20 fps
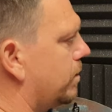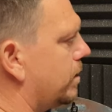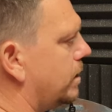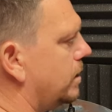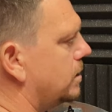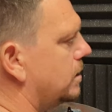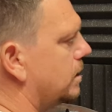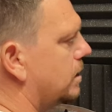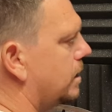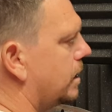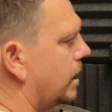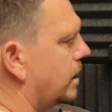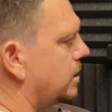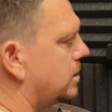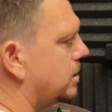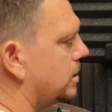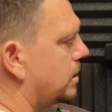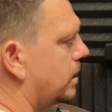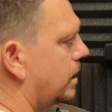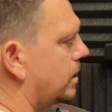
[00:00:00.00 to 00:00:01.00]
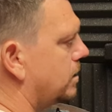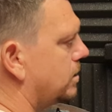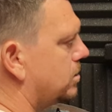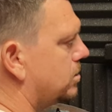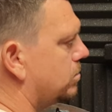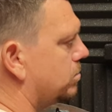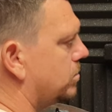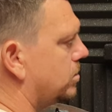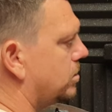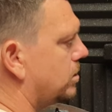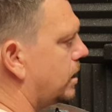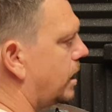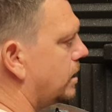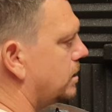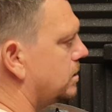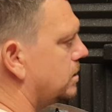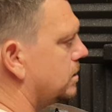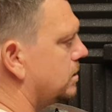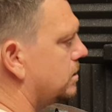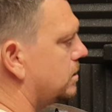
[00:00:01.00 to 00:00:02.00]
of an indication that there's some
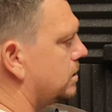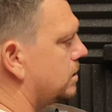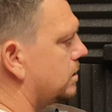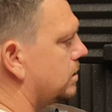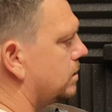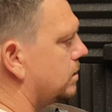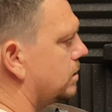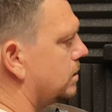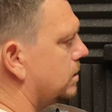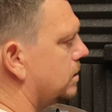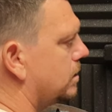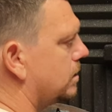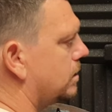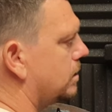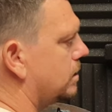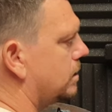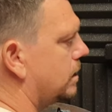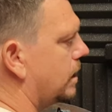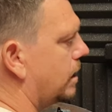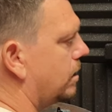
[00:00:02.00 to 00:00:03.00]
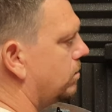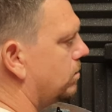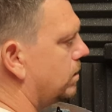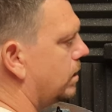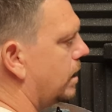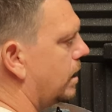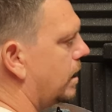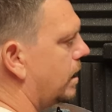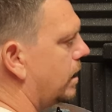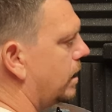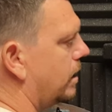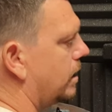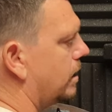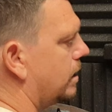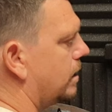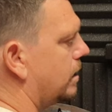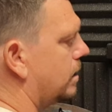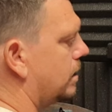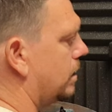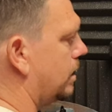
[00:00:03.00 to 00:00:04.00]
grasses down there
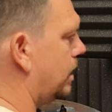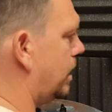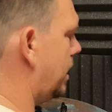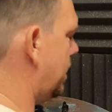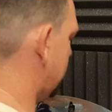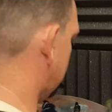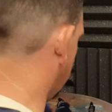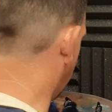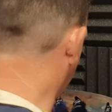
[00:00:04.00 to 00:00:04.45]
like